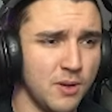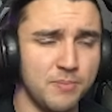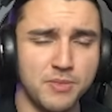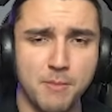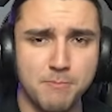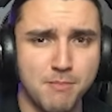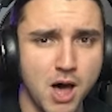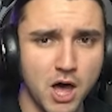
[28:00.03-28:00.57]
look up
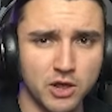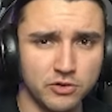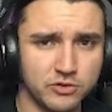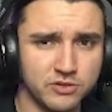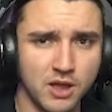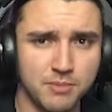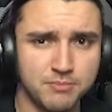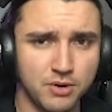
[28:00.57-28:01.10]
the
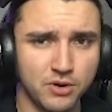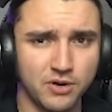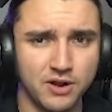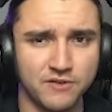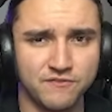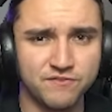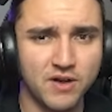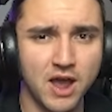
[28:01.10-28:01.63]
model number
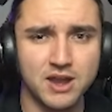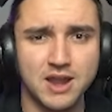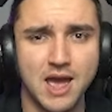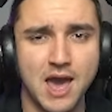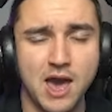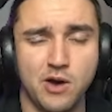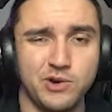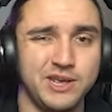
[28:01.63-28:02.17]
and find
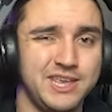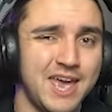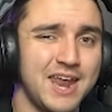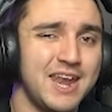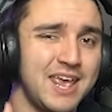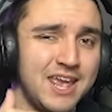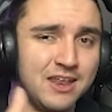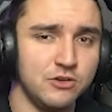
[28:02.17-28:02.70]
out how to
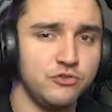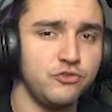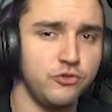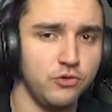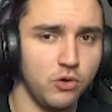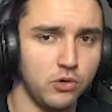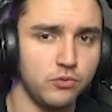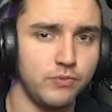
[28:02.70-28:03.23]
get into
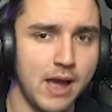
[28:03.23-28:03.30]
your